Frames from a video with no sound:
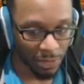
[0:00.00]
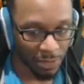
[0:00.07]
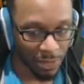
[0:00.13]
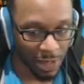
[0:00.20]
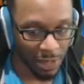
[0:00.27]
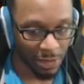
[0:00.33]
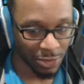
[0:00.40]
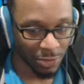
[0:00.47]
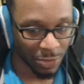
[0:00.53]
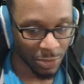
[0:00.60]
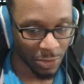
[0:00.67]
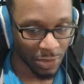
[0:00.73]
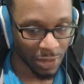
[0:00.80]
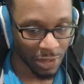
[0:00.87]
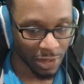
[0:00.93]
I just
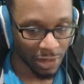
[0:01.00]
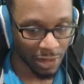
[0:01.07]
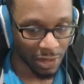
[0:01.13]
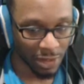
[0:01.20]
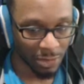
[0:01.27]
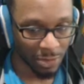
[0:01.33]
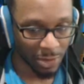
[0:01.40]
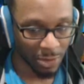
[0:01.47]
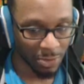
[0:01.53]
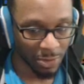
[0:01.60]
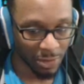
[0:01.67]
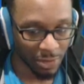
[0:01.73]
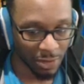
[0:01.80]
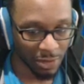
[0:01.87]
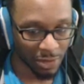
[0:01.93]
ruined it on
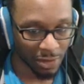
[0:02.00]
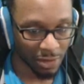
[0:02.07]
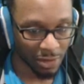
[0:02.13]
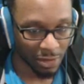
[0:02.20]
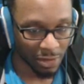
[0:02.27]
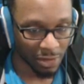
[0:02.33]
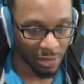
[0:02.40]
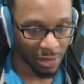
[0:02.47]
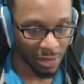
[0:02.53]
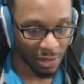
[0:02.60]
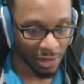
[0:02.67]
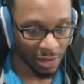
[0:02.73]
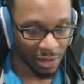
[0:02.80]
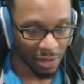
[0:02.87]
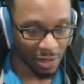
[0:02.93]
purpose.
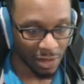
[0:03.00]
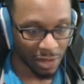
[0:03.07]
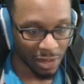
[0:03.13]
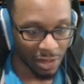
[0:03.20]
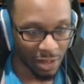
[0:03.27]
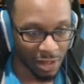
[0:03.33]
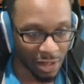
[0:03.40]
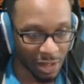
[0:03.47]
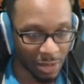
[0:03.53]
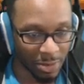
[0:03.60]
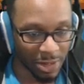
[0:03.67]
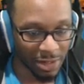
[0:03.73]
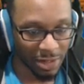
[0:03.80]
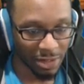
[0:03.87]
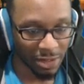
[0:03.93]
Oh, I
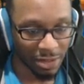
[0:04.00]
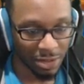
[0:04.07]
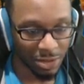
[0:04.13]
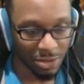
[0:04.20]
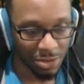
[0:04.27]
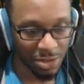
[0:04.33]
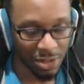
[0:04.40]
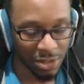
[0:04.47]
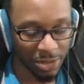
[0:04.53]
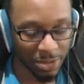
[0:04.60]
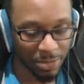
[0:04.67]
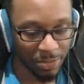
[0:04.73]
bet that's a Yoshi.